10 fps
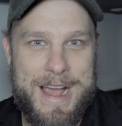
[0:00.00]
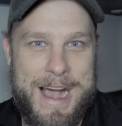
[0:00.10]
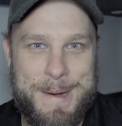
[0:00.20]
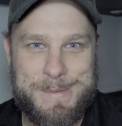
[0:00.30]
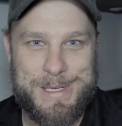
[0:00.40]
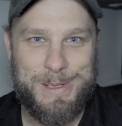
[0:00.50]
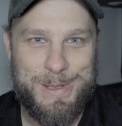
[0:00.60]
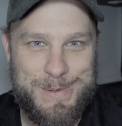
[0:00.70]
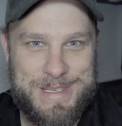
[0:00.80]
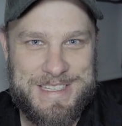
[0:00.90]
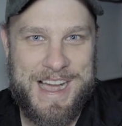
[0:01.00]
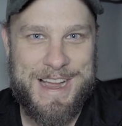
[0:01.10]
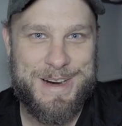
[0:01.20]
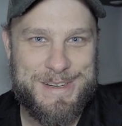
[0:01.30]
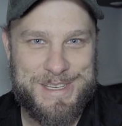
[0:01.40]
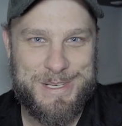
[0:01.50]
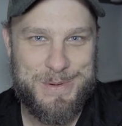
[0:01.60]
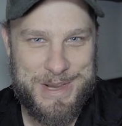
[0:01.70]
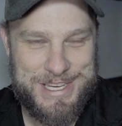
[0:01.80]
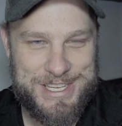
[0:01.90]
in absolute dire
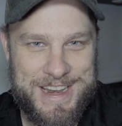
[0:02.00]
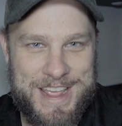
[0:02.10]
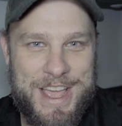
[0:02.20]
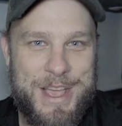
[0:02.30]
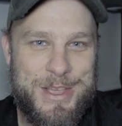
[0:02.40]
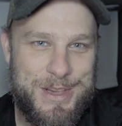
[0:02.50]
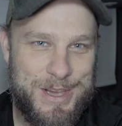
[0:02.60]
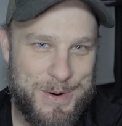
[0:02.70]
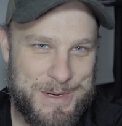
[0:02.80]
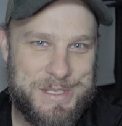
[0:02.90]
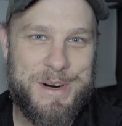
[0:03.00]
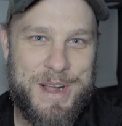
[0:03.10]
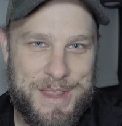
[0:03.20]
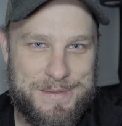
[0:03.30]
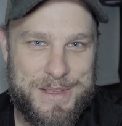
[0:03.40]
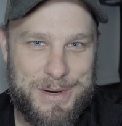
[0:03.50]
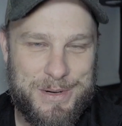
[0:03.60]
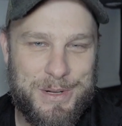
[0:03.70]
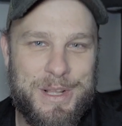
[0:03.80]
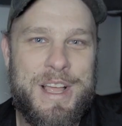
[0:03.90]
situation, you can always turn on the
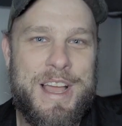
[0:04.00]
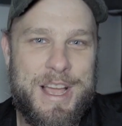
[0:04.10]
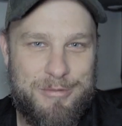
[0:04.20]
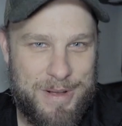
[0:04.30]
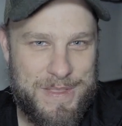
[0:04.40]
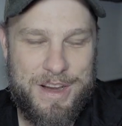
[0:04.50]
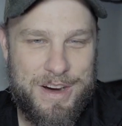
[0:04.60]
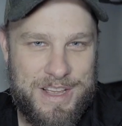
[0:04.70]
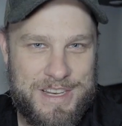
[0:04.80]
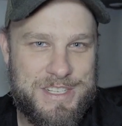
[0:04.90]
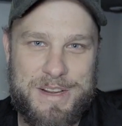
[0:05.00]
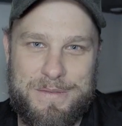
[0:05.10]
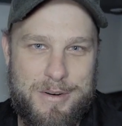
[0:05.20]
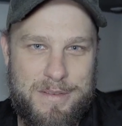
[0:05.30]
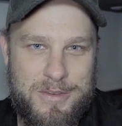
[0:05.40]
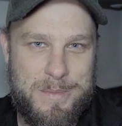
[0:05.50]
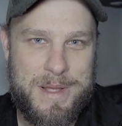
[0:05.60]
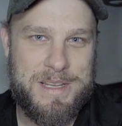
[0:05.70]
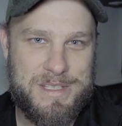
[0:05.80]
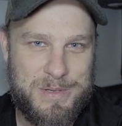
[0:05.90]
vehicle and run the air conditioning for a few
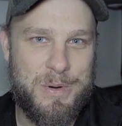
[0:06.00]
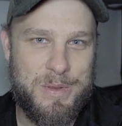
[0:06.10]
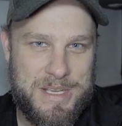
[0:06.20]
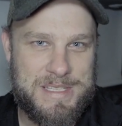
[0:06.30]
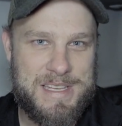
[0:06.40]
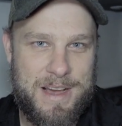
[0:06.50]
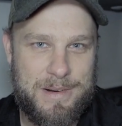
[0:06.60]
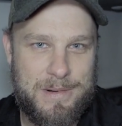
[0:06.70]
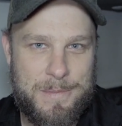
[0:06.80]
minutes to cool things down.